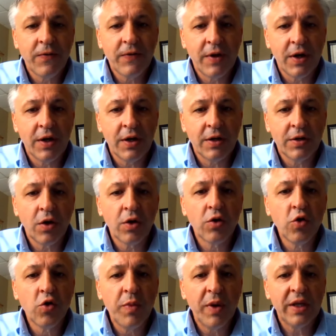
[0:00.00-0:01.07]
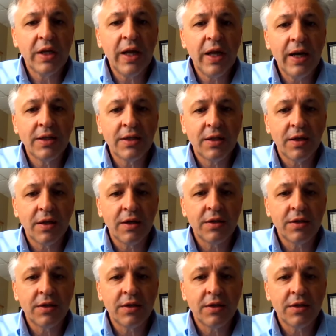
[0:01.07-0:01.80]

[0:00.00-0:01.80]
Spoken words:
her group analyzed